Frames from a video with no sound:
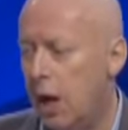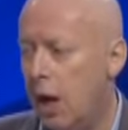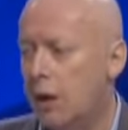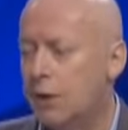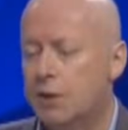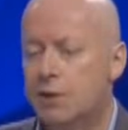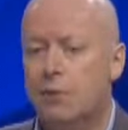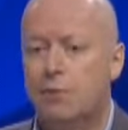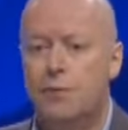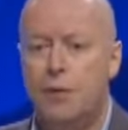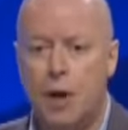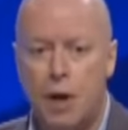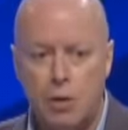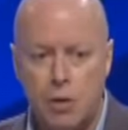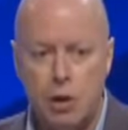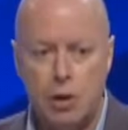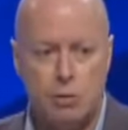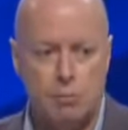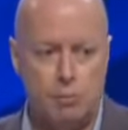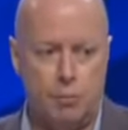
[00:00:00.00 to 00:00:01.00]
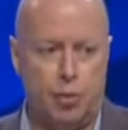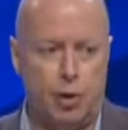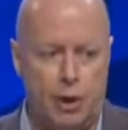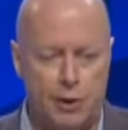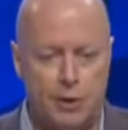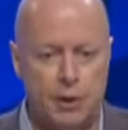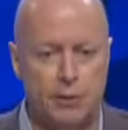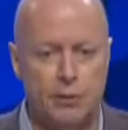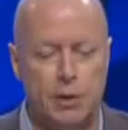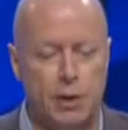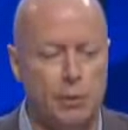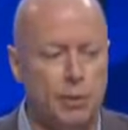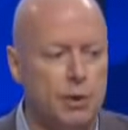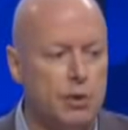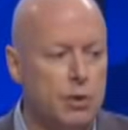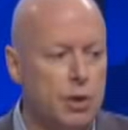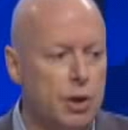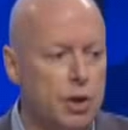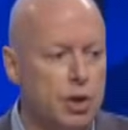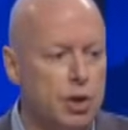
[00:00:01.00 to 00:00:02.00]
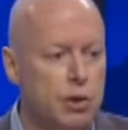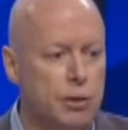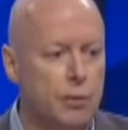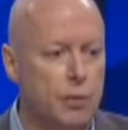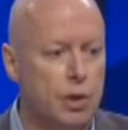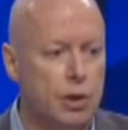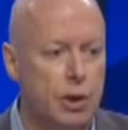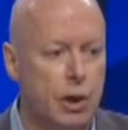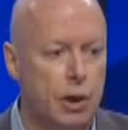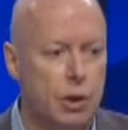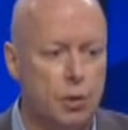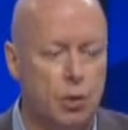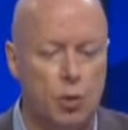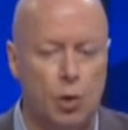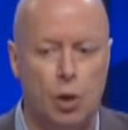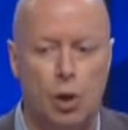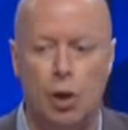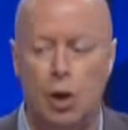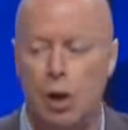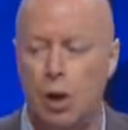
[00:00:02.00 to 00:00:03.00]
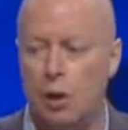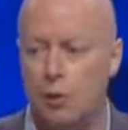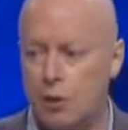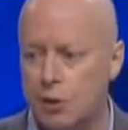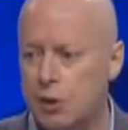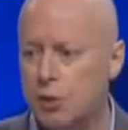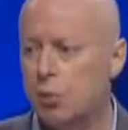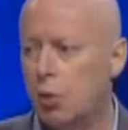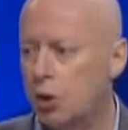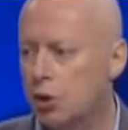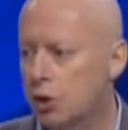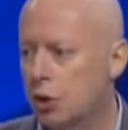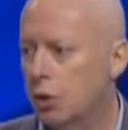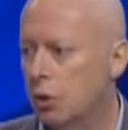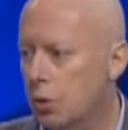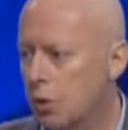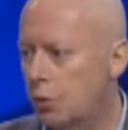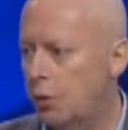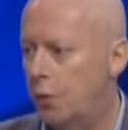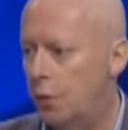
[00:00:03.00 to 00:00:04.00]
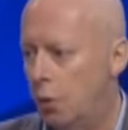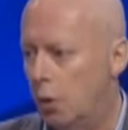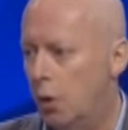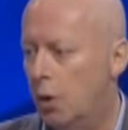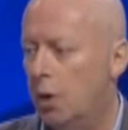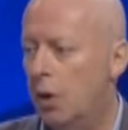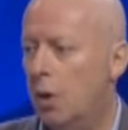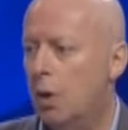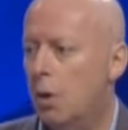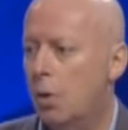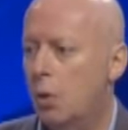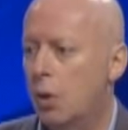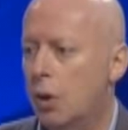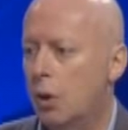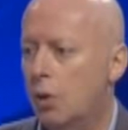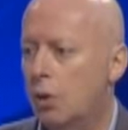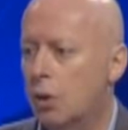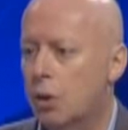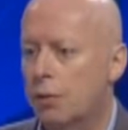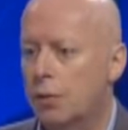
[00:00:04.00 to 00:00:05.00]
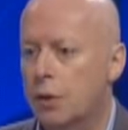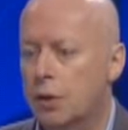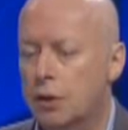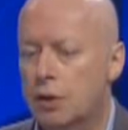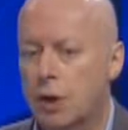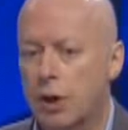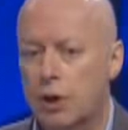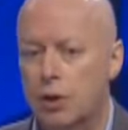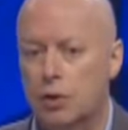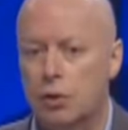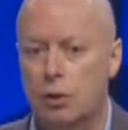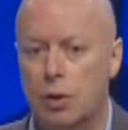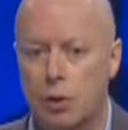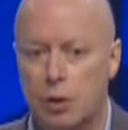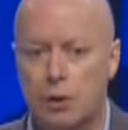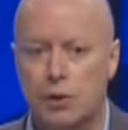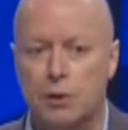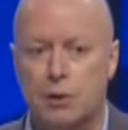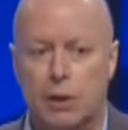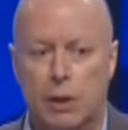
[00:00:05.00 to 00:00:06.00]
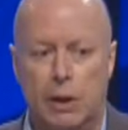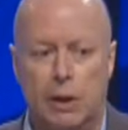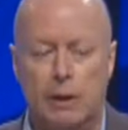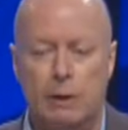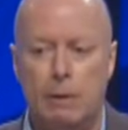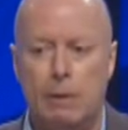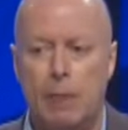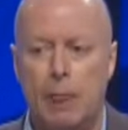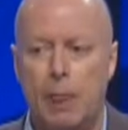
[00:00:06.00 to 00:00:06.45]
It's a very impressive demonstration of what I call, and this is what to look for when you're looking for intellectual honesty